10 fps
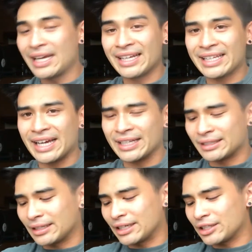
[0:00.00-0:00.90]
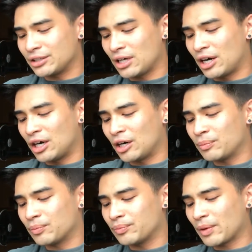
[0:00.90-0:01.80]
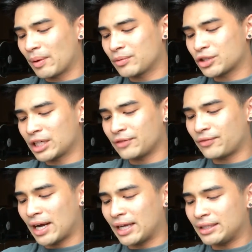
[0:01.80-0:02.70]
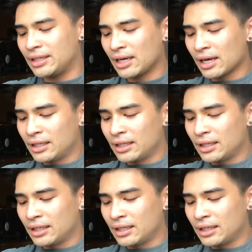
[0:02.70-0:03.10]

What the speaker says: And again, like I'm trying to find,